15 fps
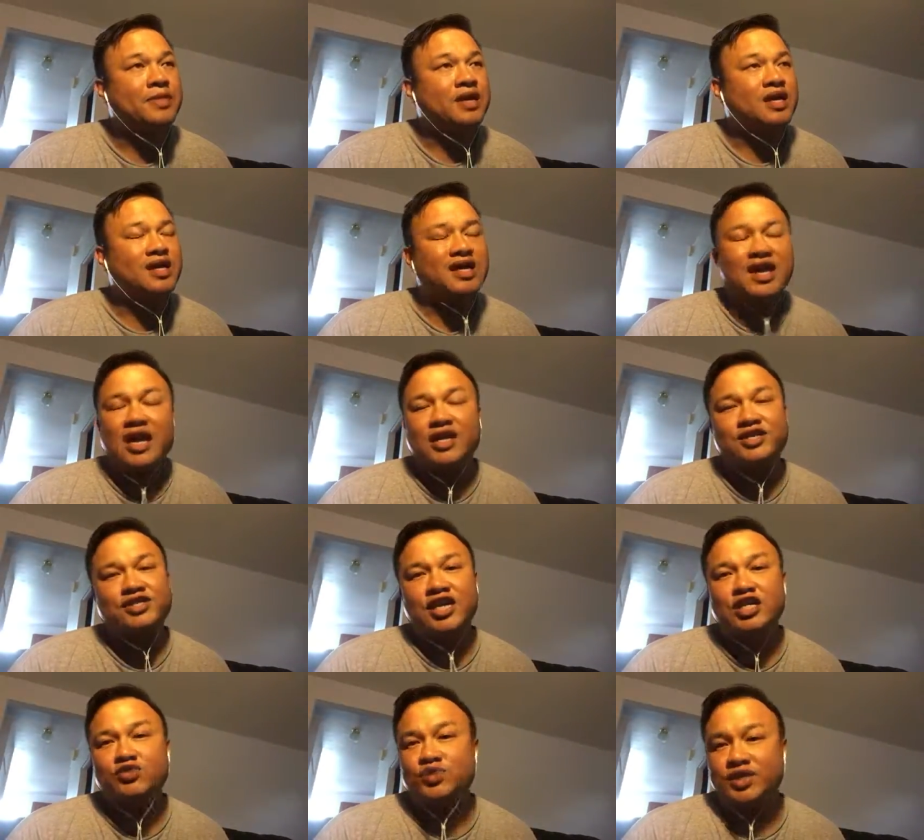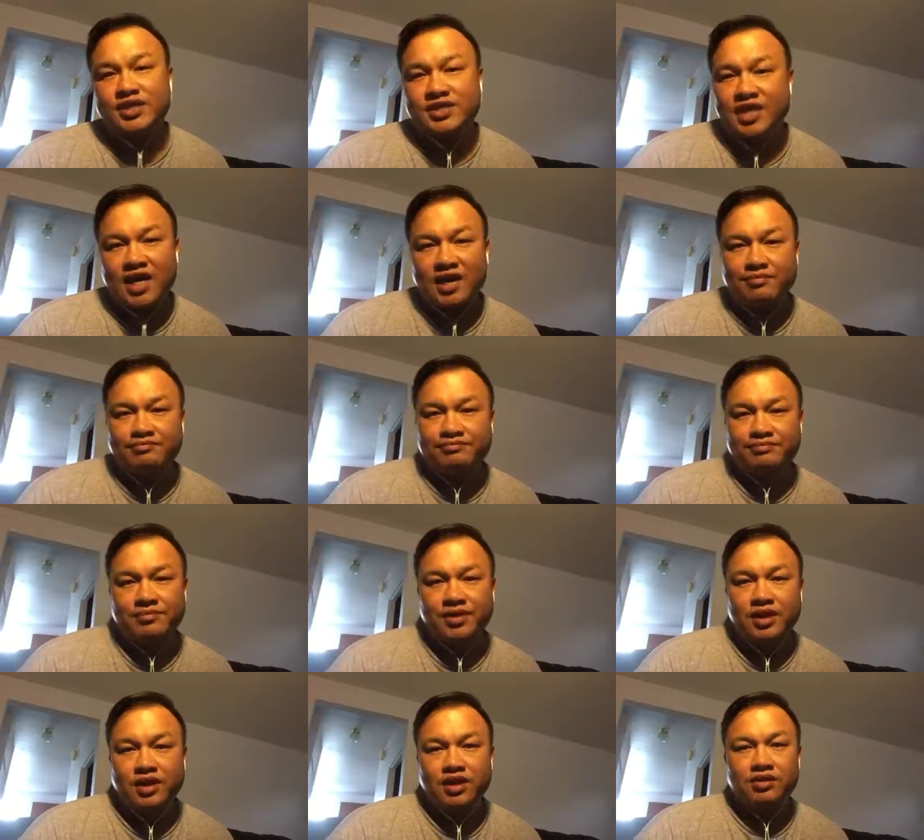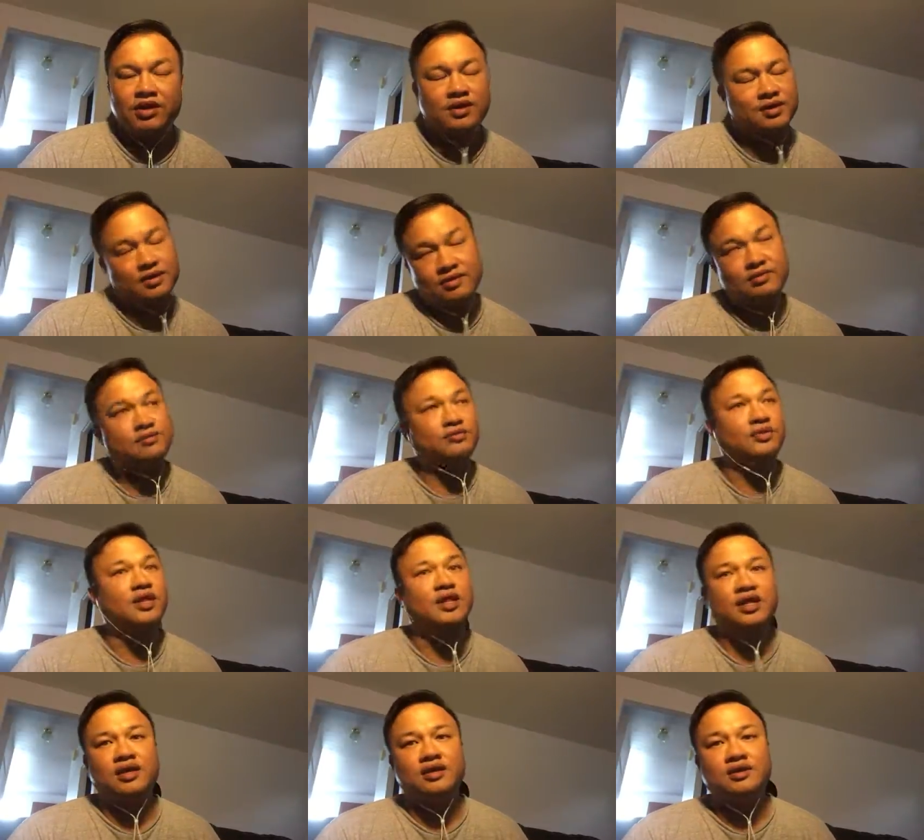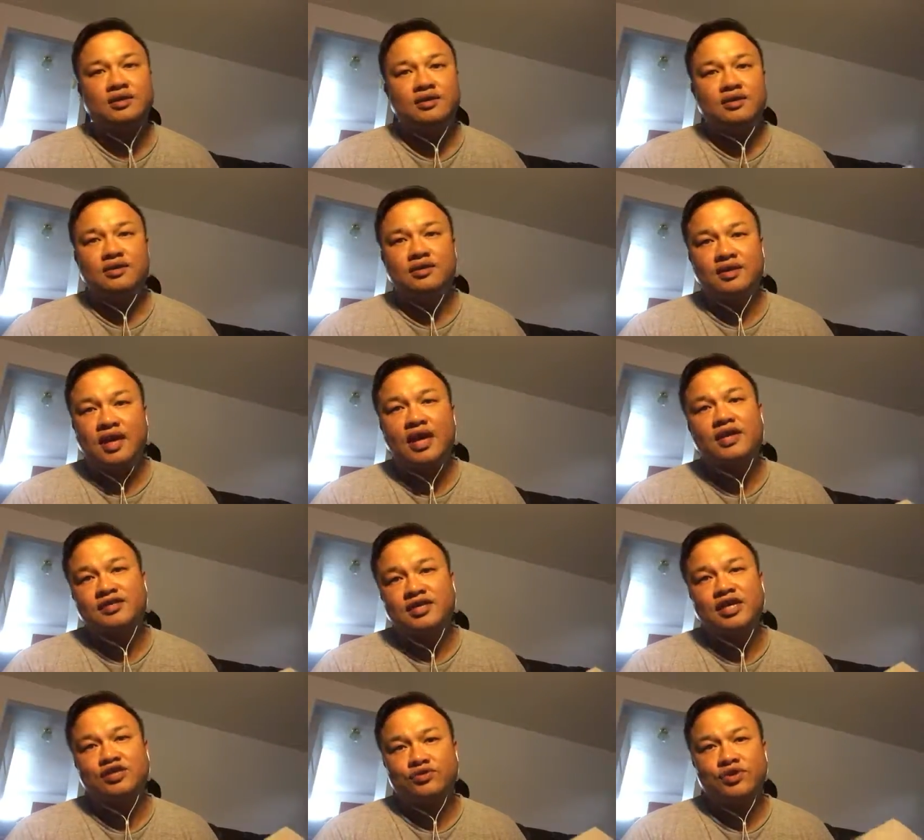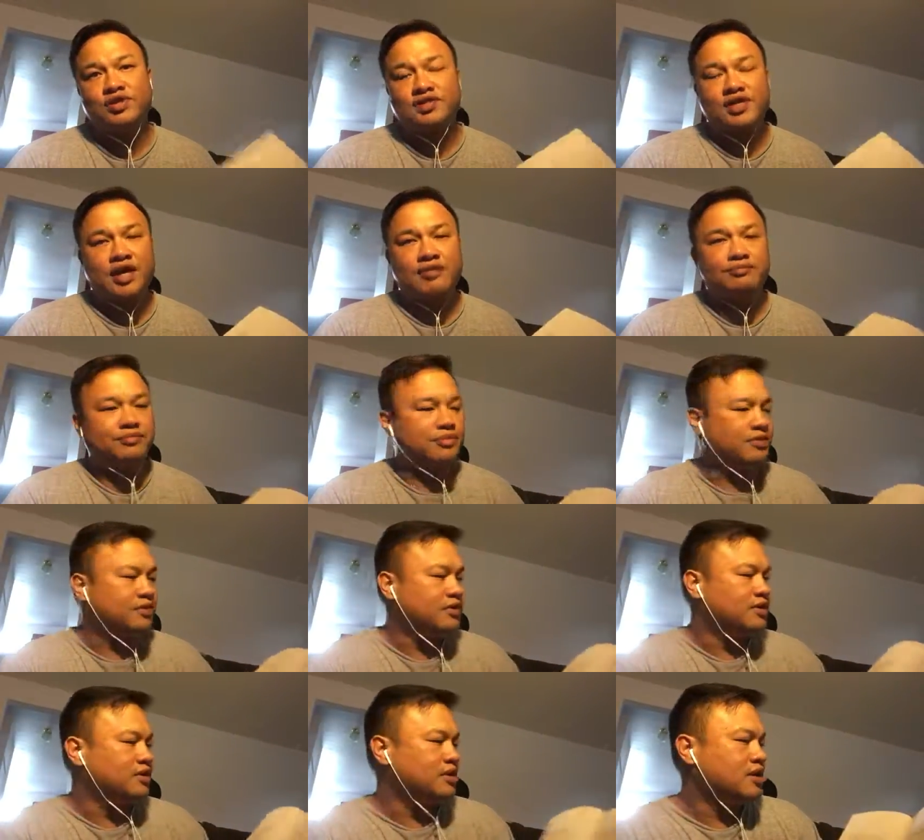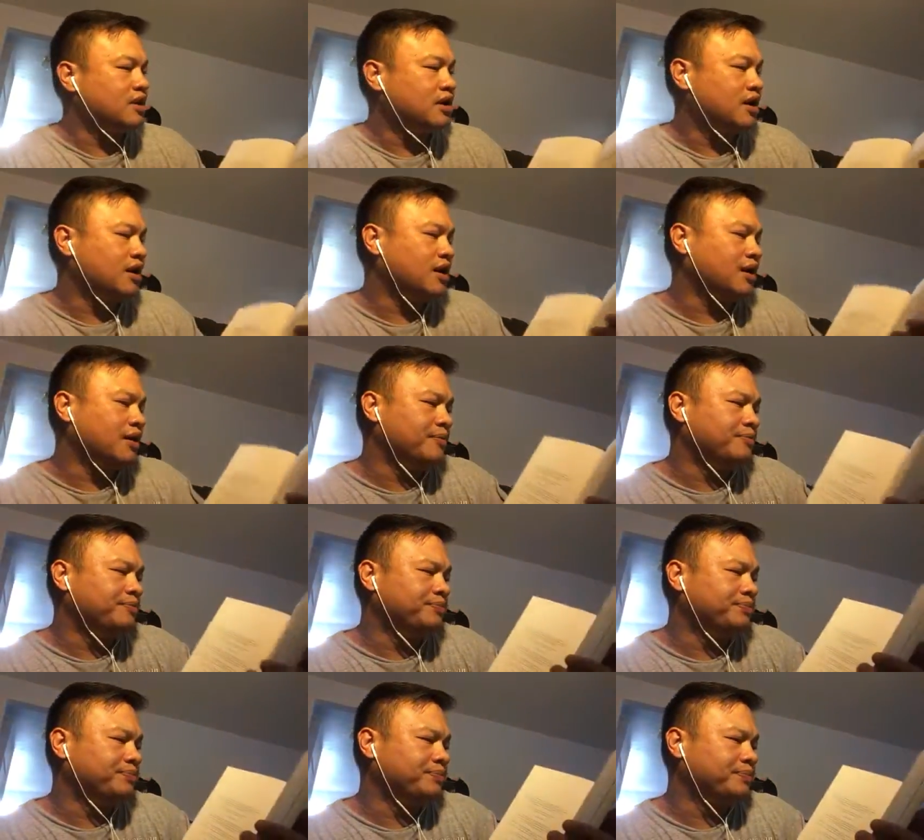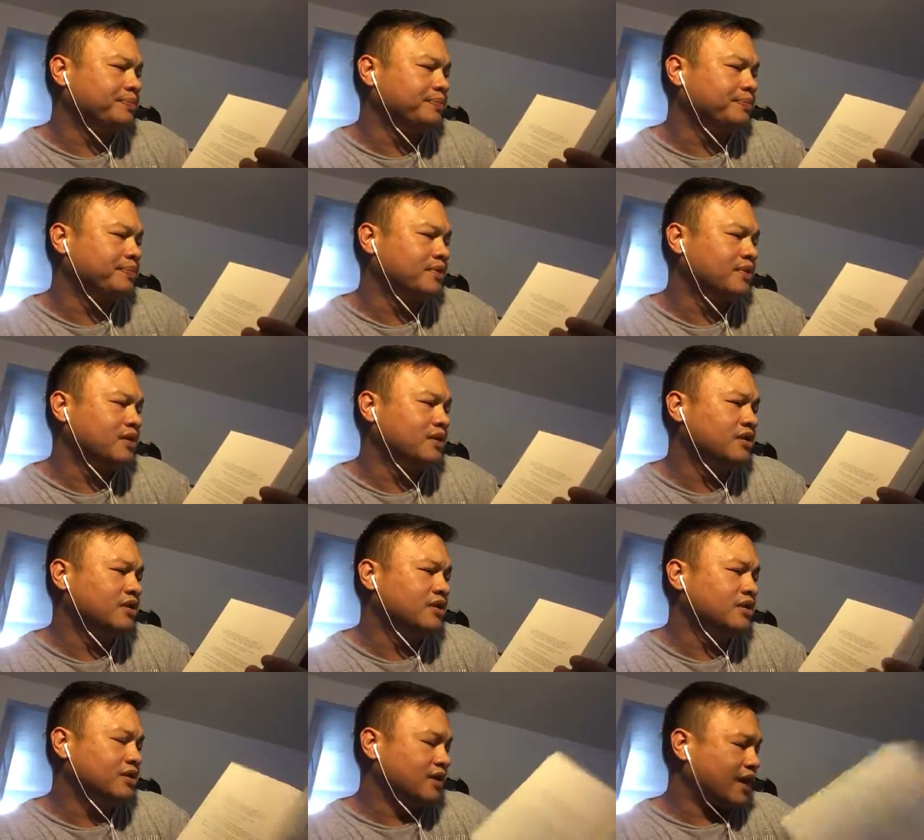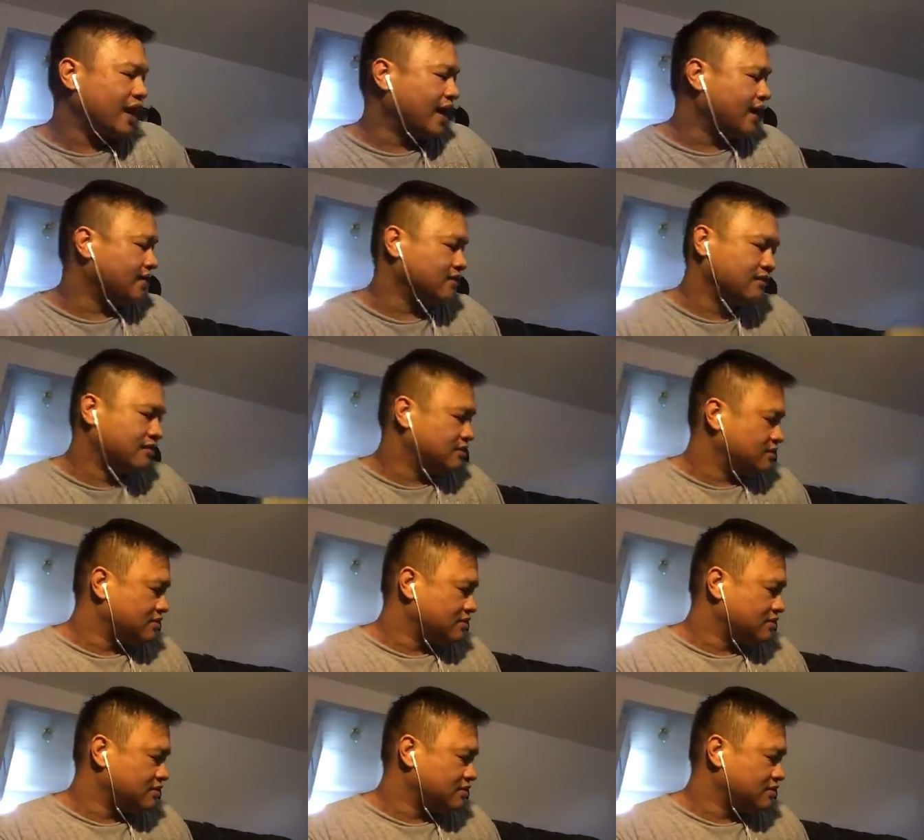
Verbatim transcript: You got to change with the time. You know, really you got to change with the time. Um, and